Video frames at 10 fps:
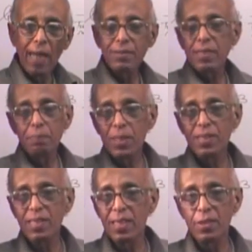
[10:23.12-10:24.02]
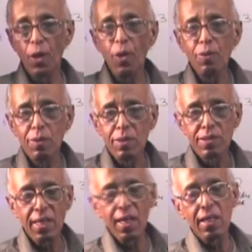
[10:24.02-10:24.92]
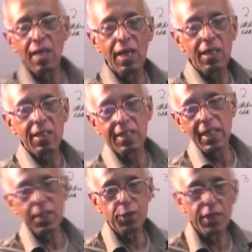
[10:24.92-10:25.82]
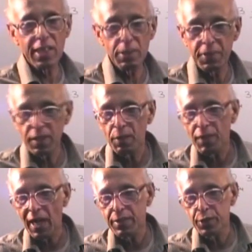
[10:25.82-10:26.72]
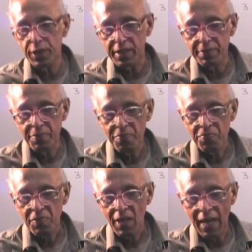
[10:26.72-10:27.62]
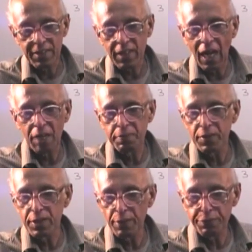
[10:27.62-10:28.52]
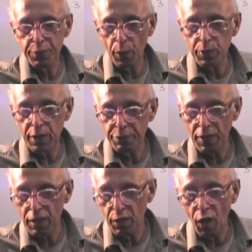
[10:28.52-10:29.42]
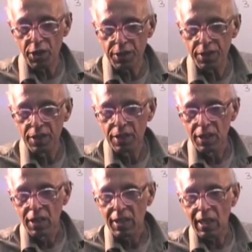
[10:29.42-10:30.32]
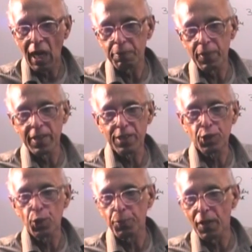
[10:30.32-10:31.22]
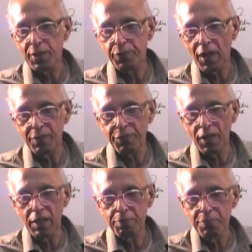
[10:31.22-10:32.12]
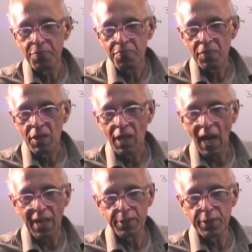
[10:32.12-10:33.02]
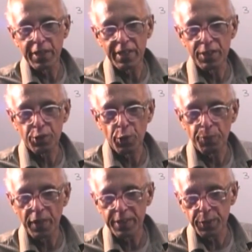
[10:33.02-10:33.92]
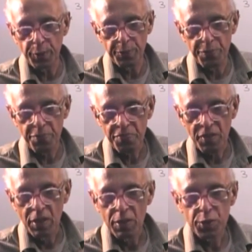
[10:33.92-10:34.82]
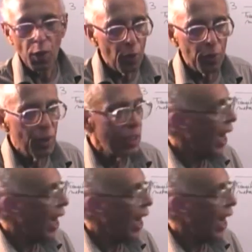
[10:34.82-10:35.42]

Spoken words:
And somebody said no, the electronegativity of hydrogen and carbon don't differ a lot. Carbon is 2.55, hydrogen is 2.2. So